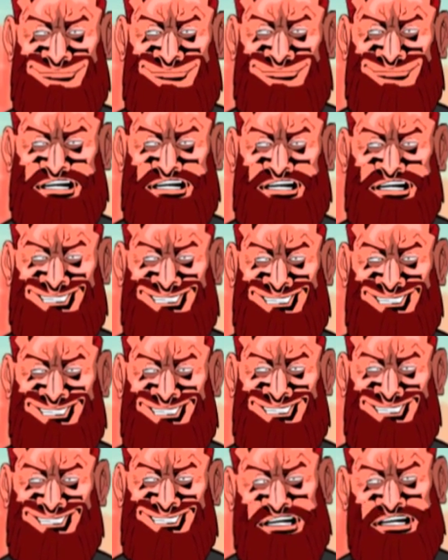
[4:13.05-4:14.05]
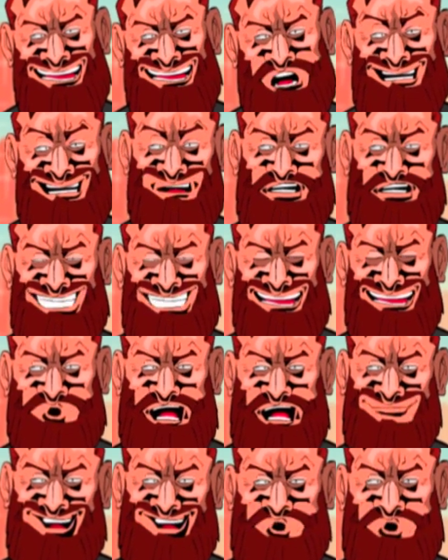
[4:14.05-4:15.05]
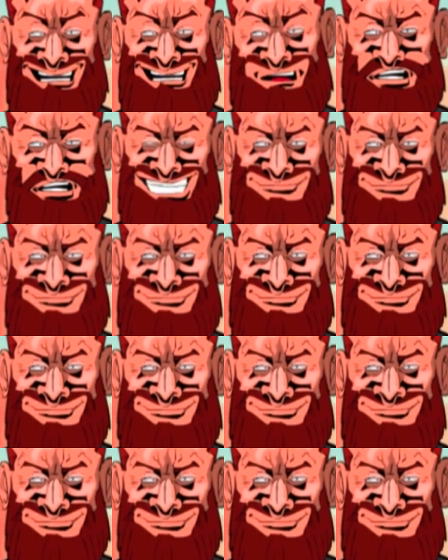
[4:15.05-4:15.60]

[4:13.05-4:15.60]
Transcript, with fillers: I, I love your people. I,